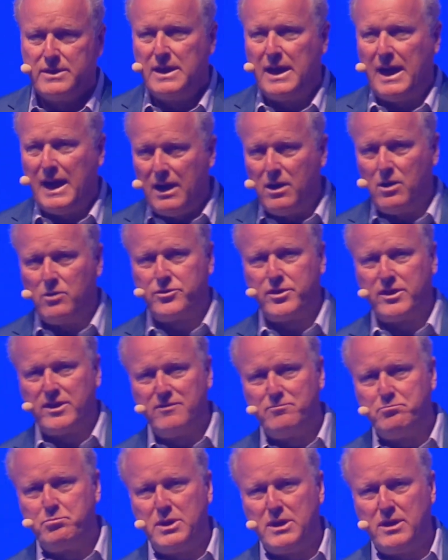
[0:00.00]
how to
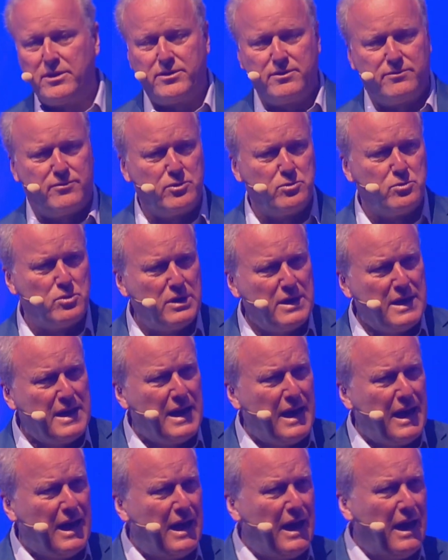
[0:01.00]
give birth if you're
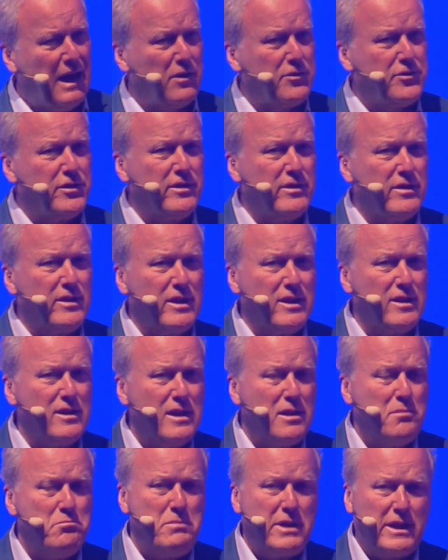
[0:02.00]
out in the
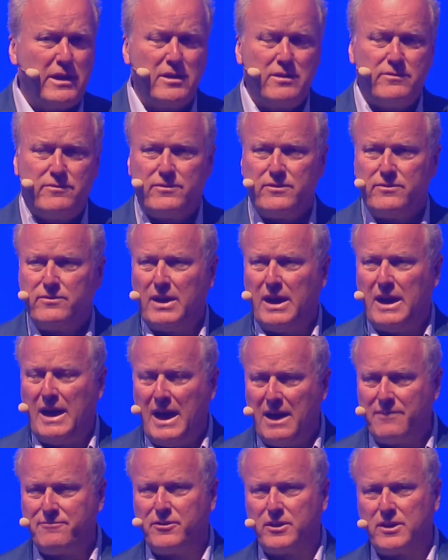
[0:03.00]
middle of
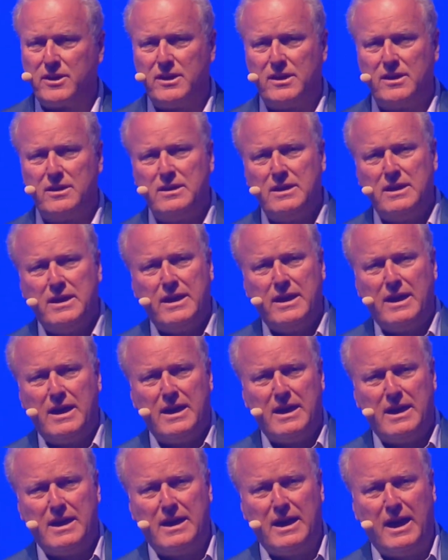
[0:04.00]
Africa
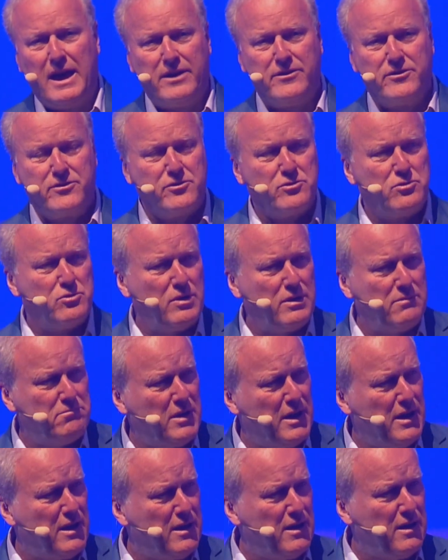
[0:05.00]
and
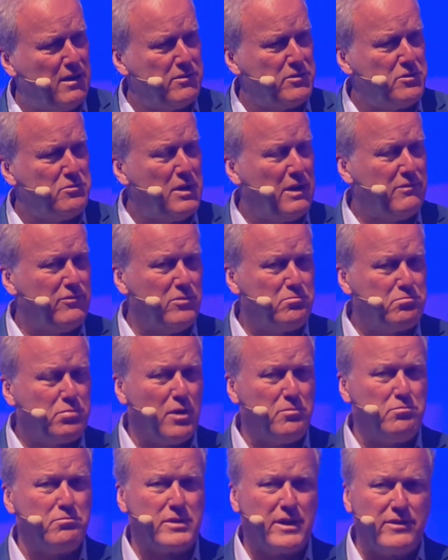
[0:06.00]
you have a problem